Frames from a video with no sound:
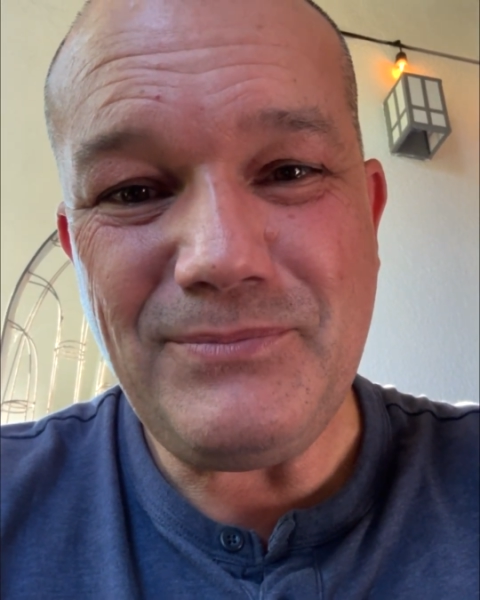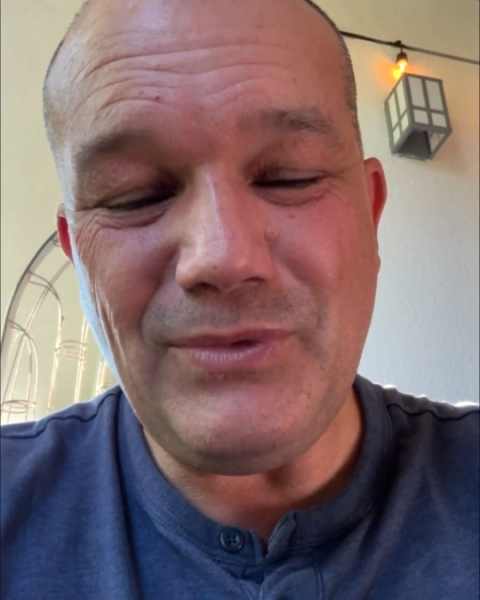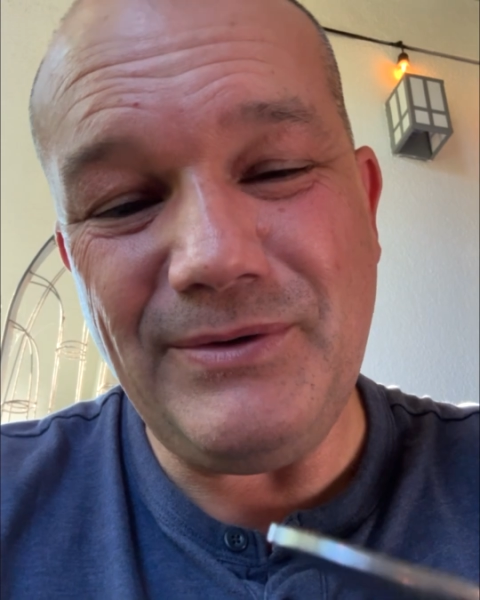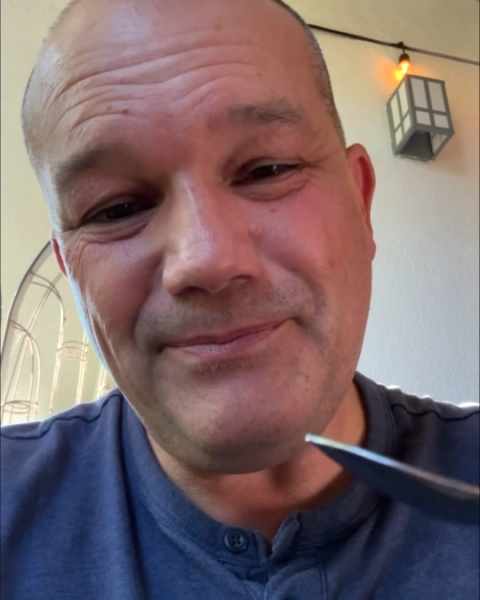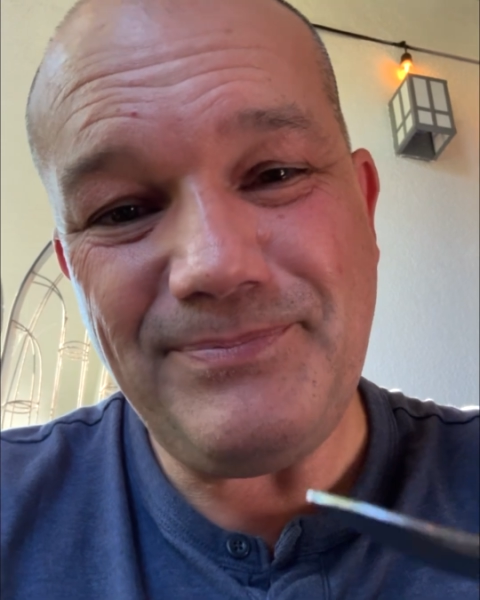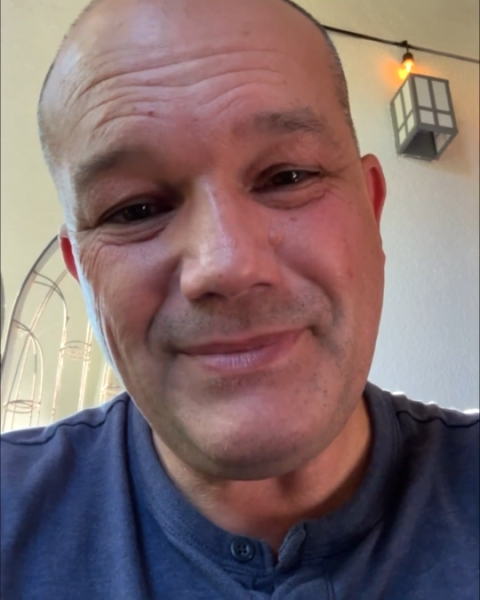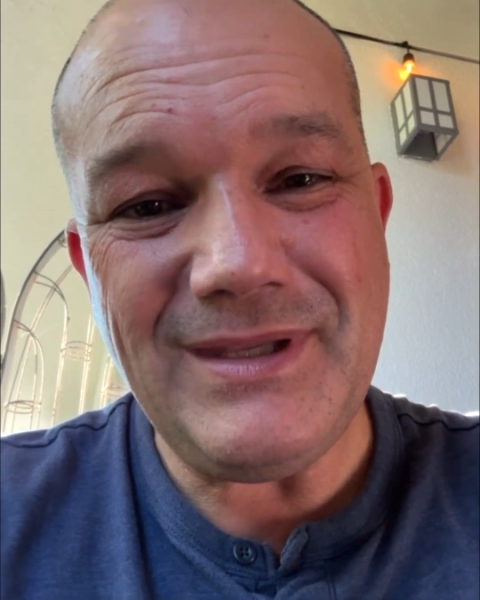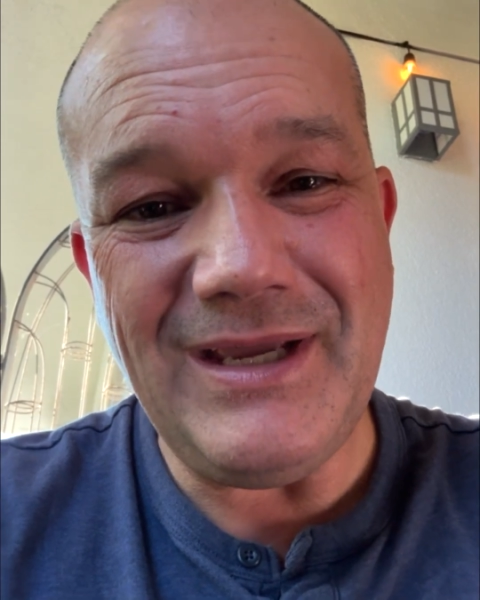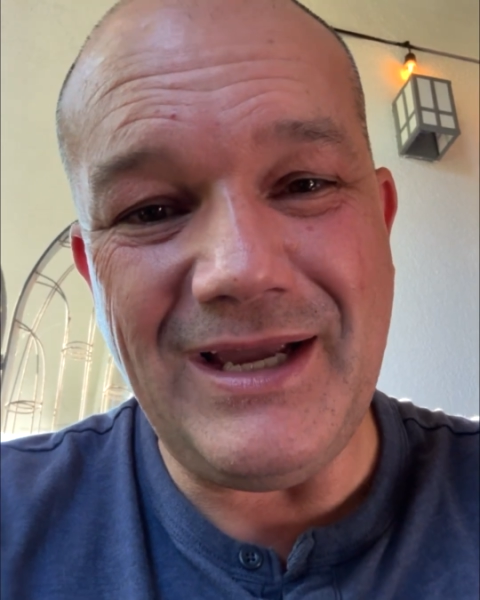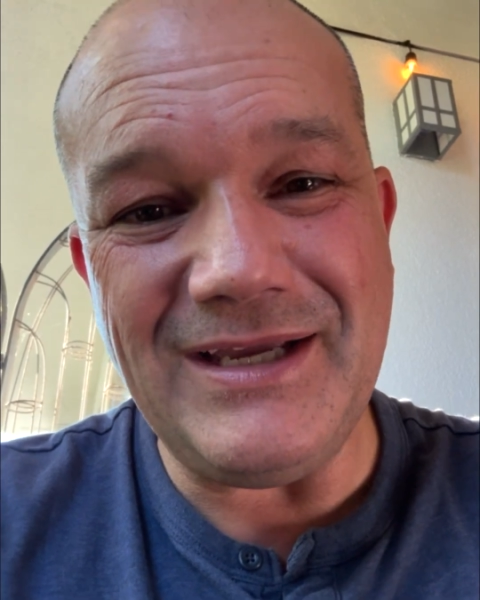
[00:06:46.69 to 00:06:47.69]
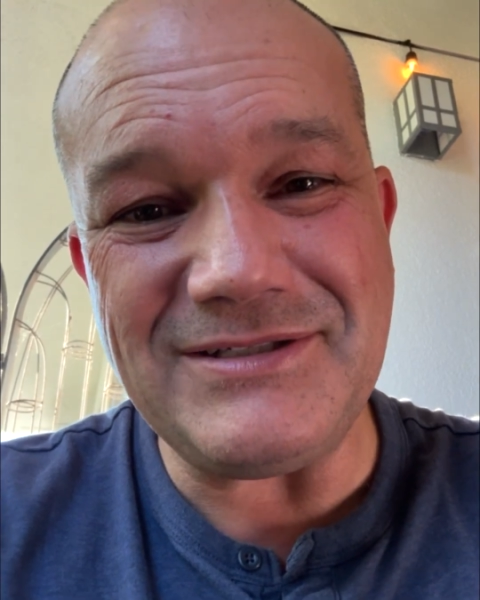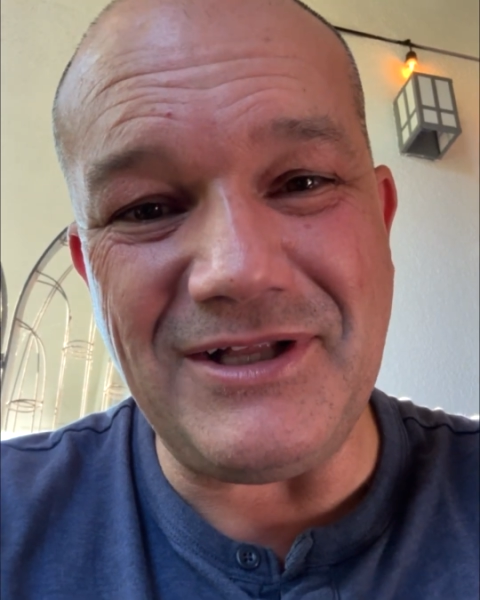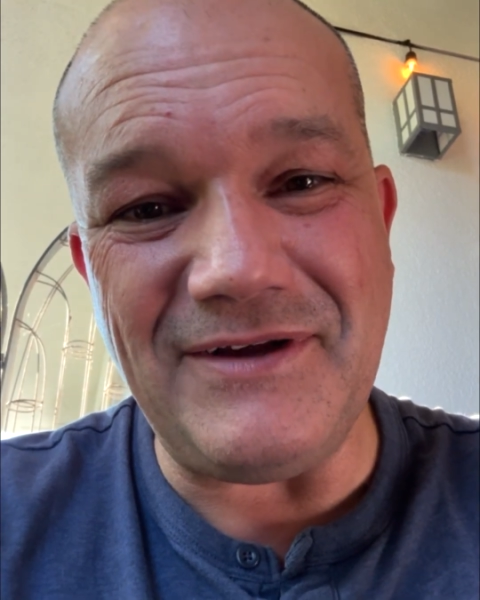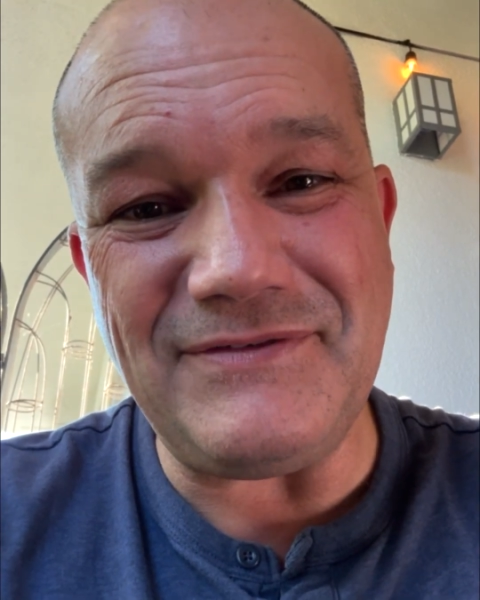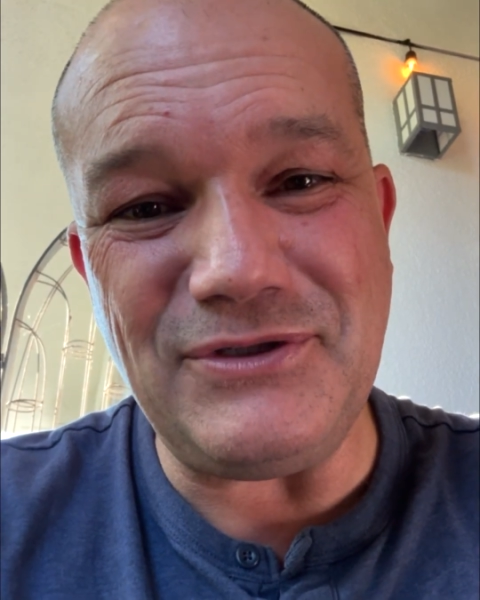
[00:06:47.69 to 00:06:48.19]
Well, I guess
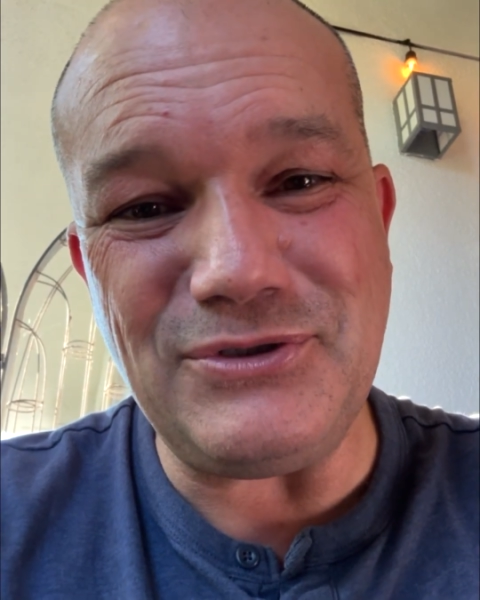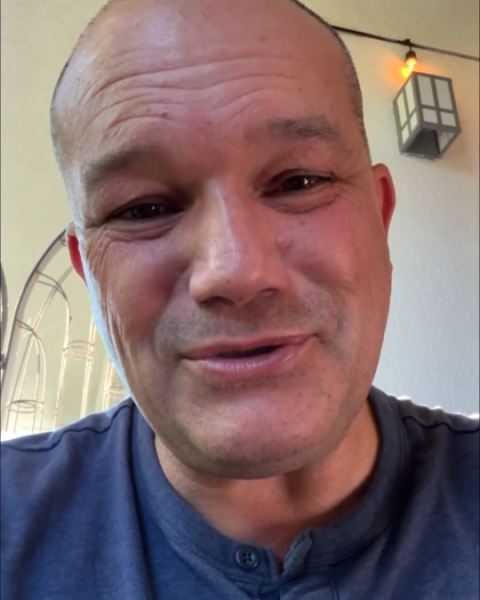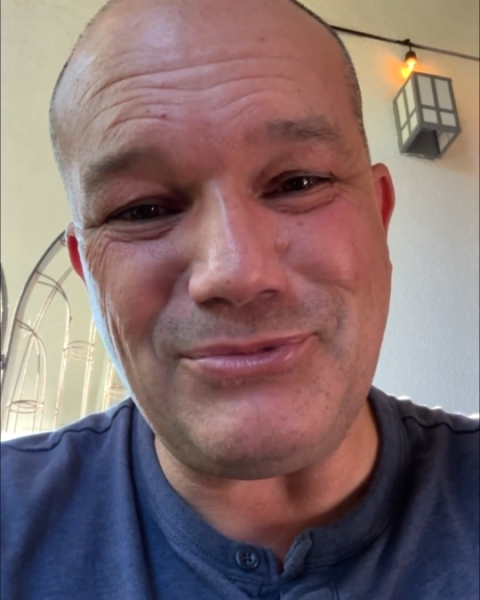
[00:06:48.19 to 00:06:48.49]
I'll have to do some